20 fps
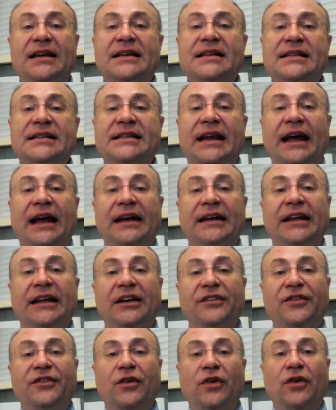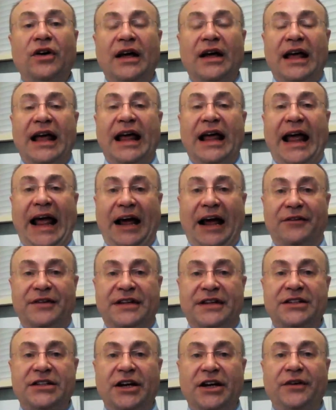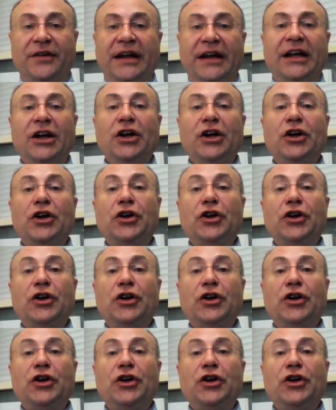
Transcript: standing for Hereditary